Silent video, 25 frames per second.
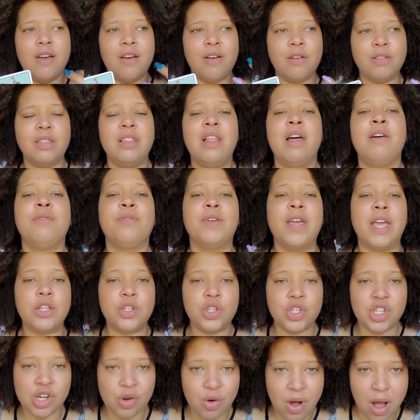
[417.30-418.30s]
love can
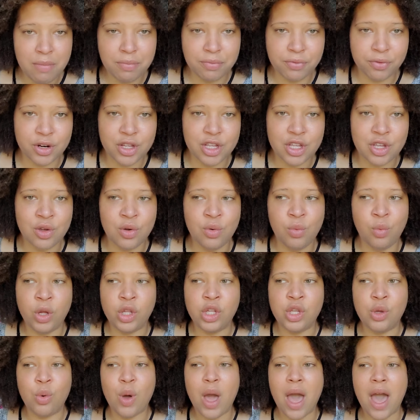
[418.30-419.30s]
show up for you when
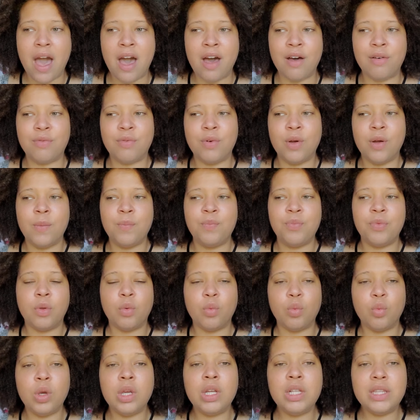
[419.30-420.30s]
you have
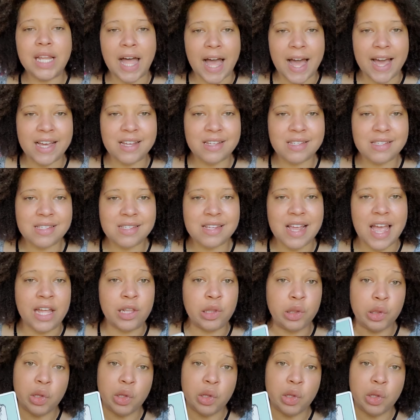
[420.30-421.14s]
realized and